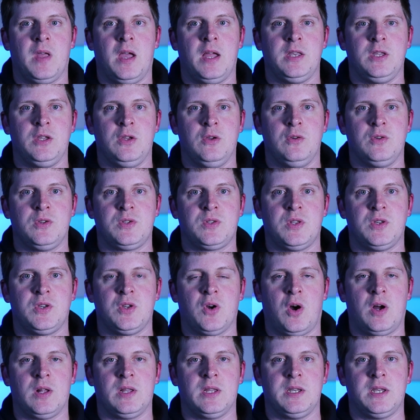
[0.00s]
and used the
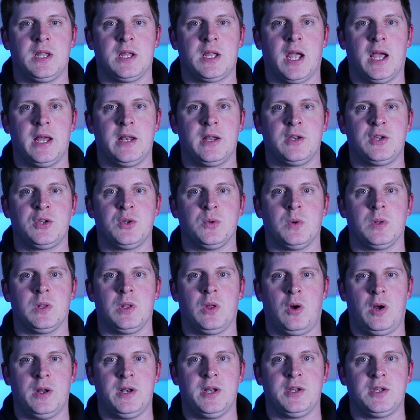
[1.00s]
dial indicator to
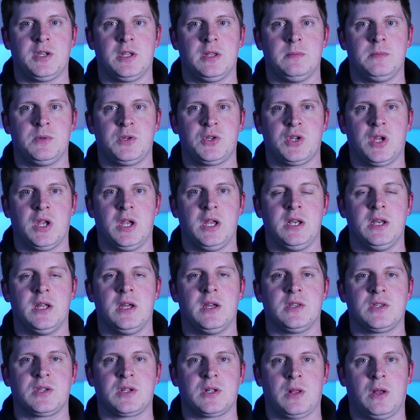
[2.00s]
align it to the machine
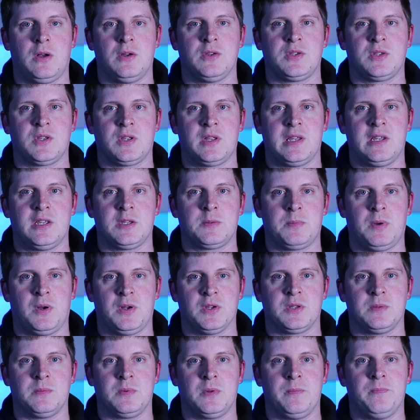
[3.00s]
as closely as
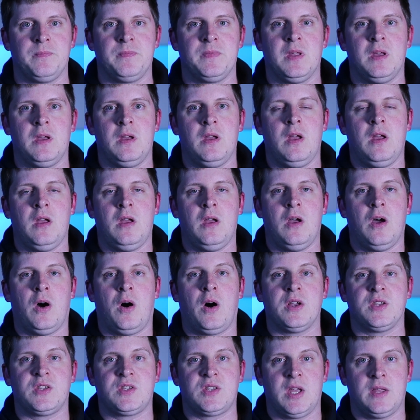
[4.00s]
possible.
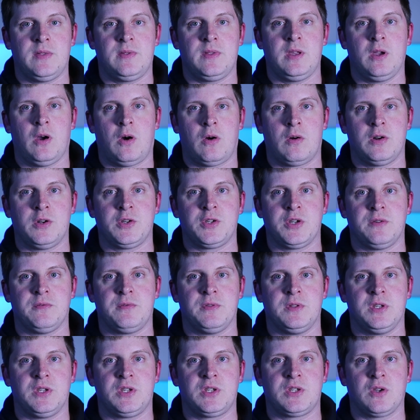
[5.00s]
I set the origin
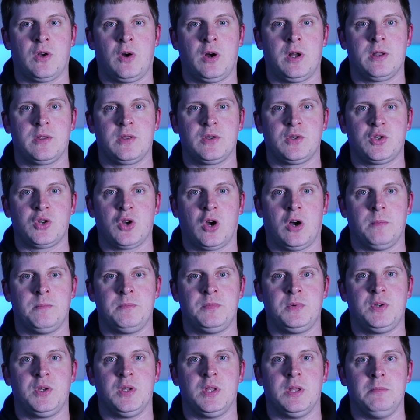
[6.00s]
for this side of the
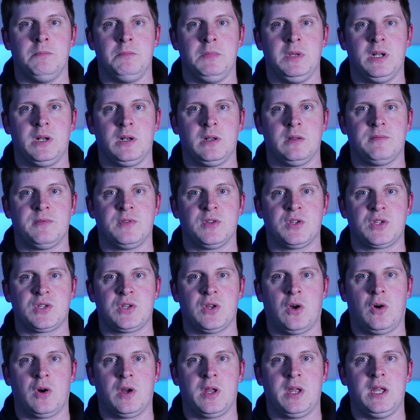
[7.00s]
job to the middle of the
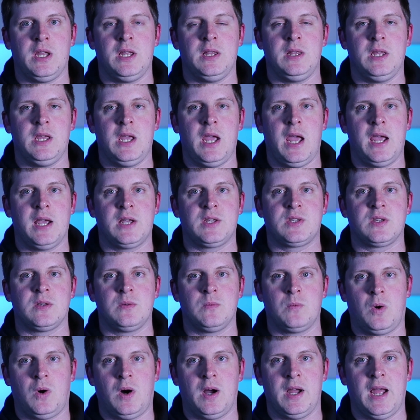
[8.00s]
stock in the X
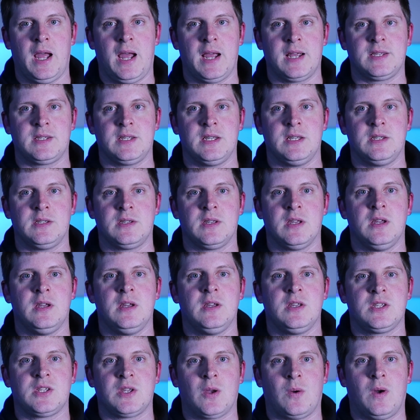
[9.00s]
and Y axes,
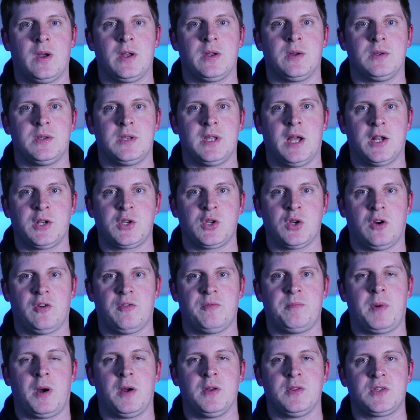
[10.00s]
so I could touch
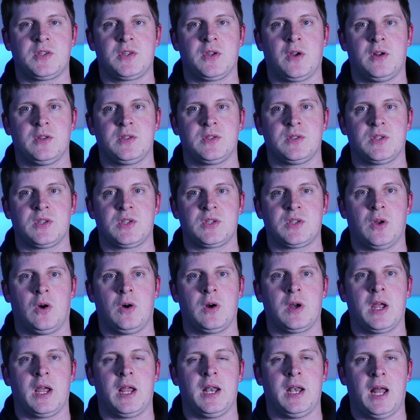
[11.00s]
off both sides of the
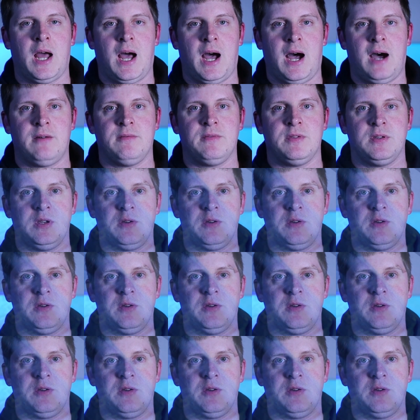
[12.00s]
stock and halve the